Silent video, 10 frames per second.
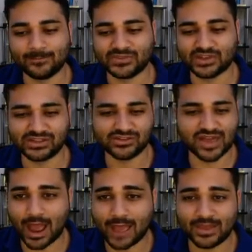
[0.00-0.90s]
So I do
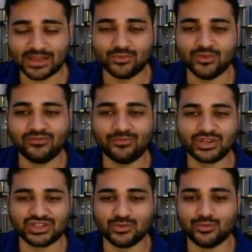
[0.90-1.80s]
that. I make the move
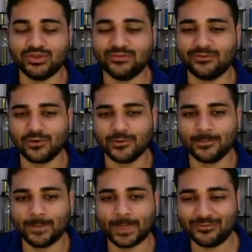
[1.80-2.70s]
bishop
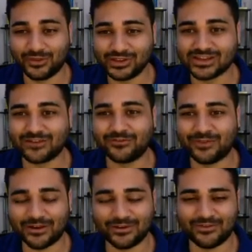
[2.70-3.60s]
b4. Things are
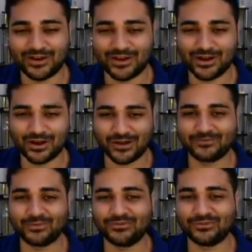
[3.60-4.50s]
very, very
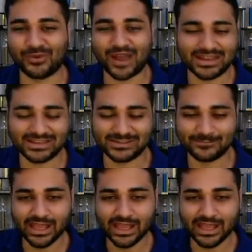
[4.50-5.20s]
uncomfortable for white.